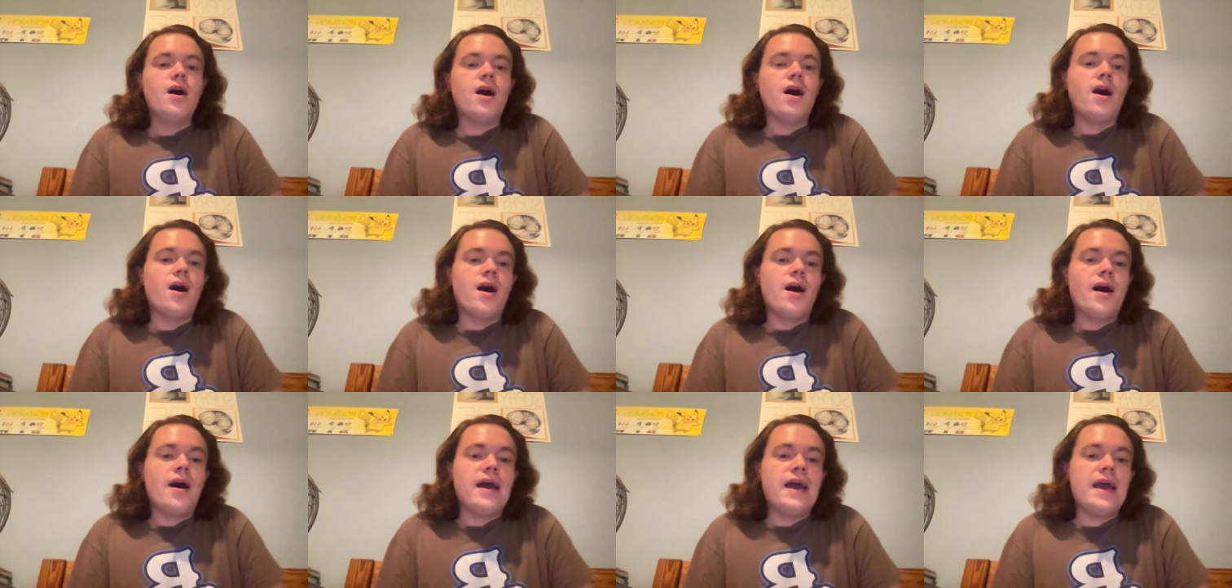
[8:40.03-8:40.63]

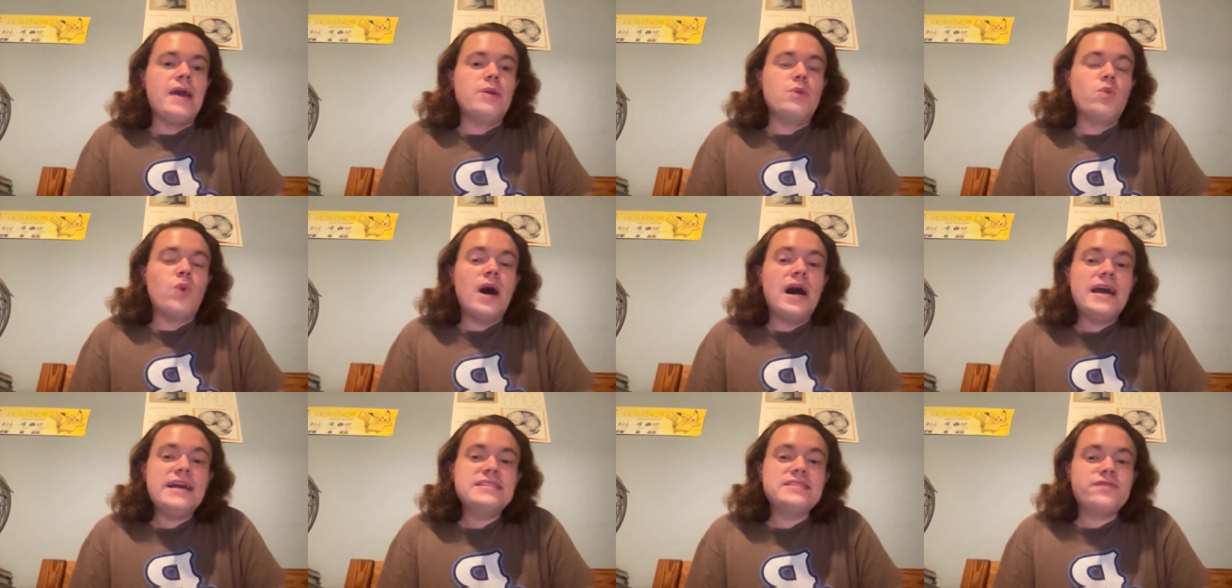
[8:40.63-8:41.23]
And
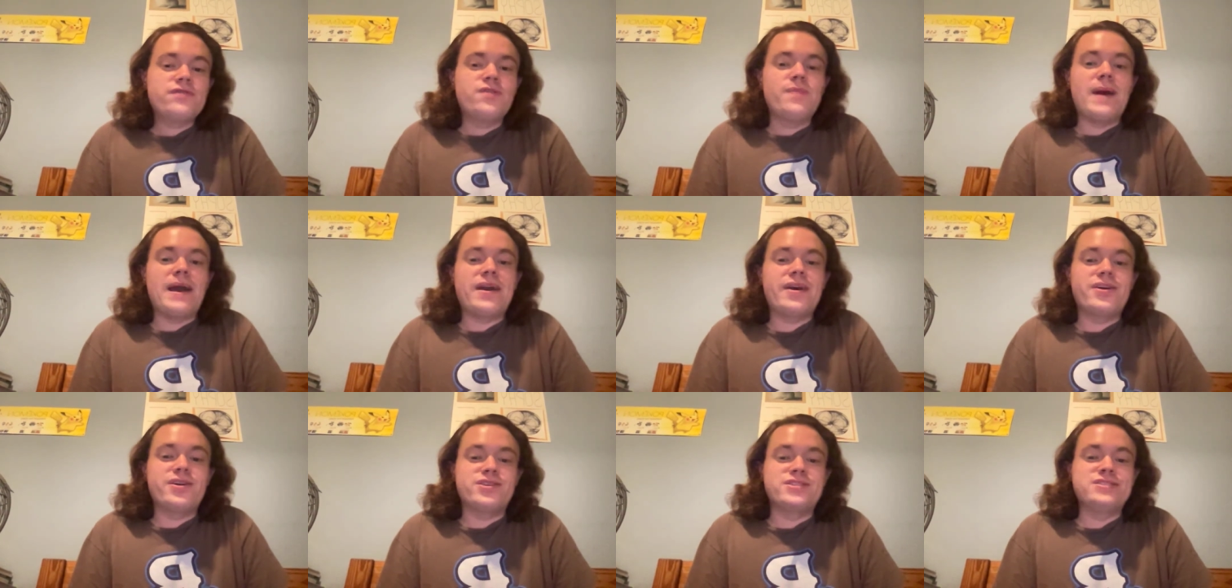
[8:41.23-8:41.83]
Weisz and
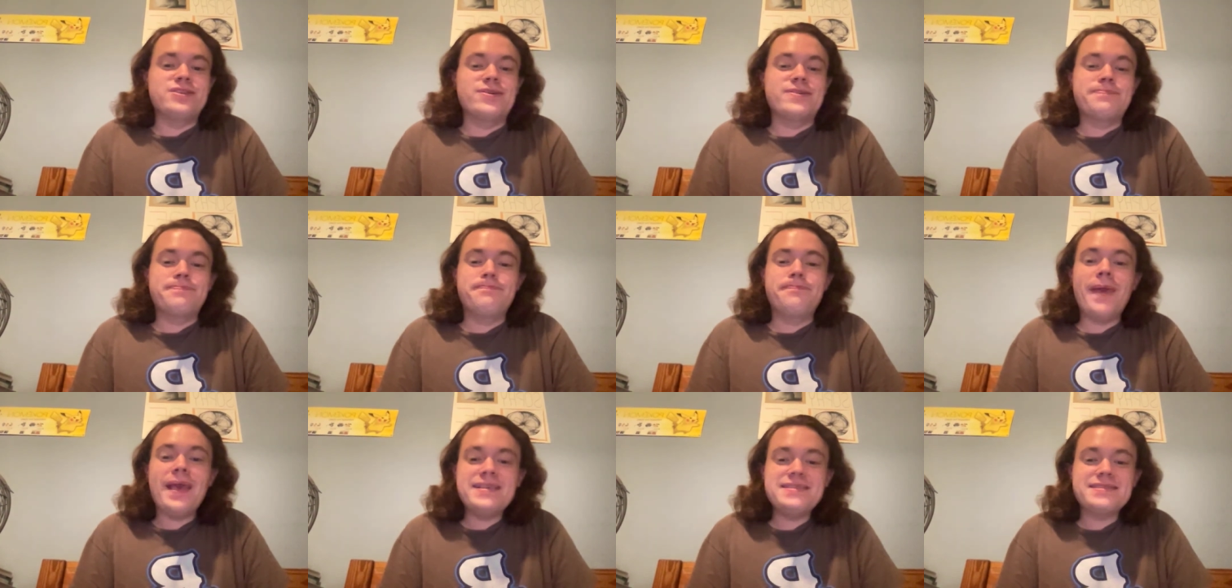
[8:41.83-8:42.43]
Rebecca are still
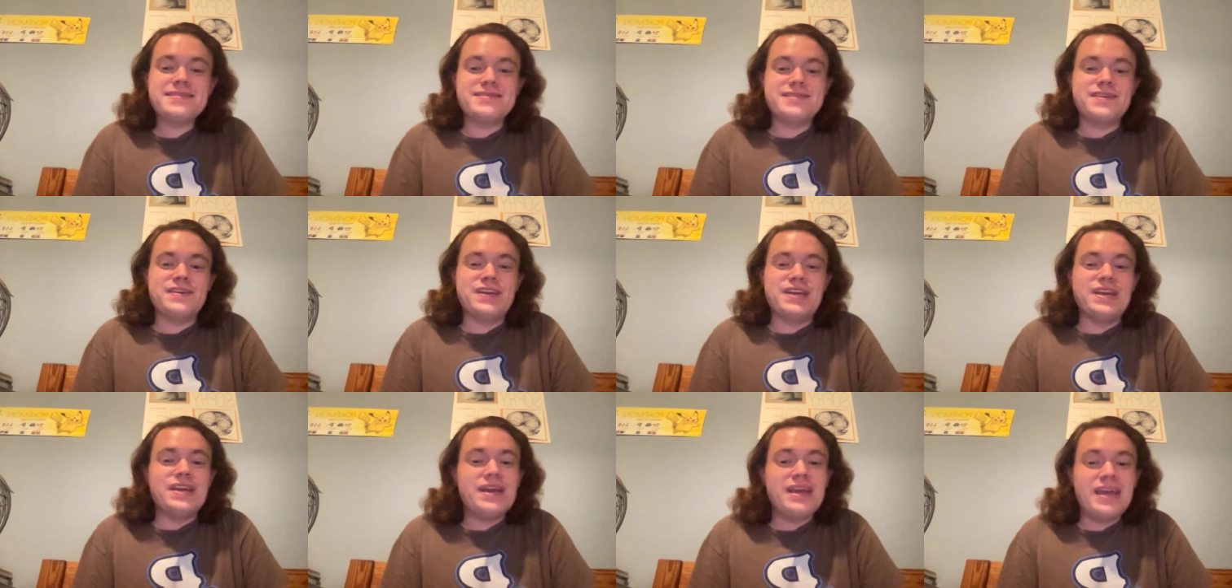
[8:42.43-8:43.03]

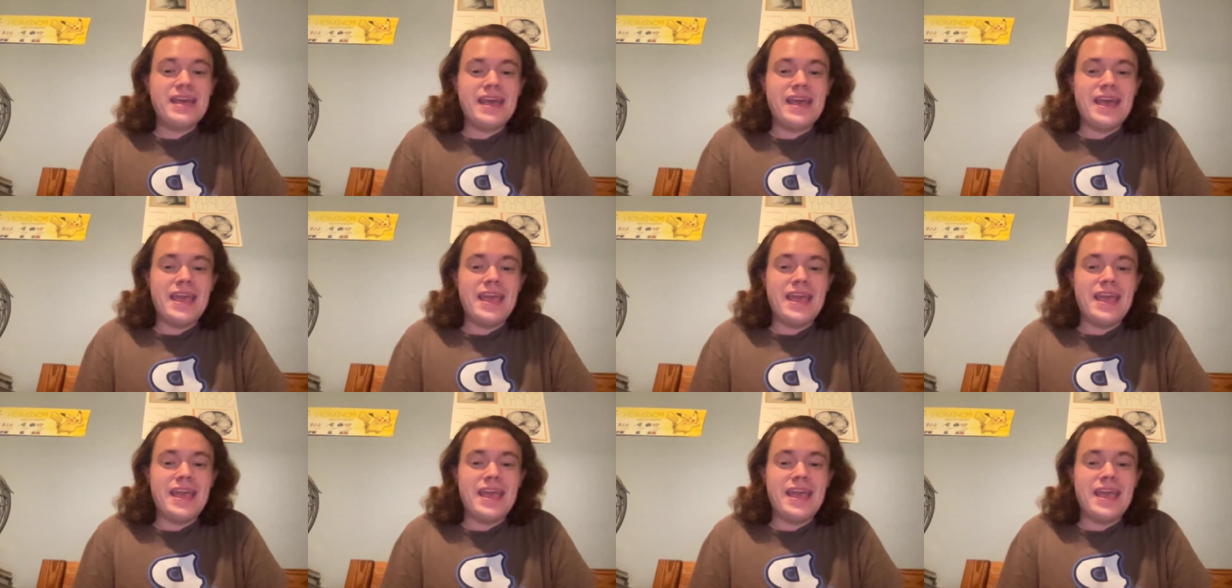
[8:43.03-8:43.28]
basically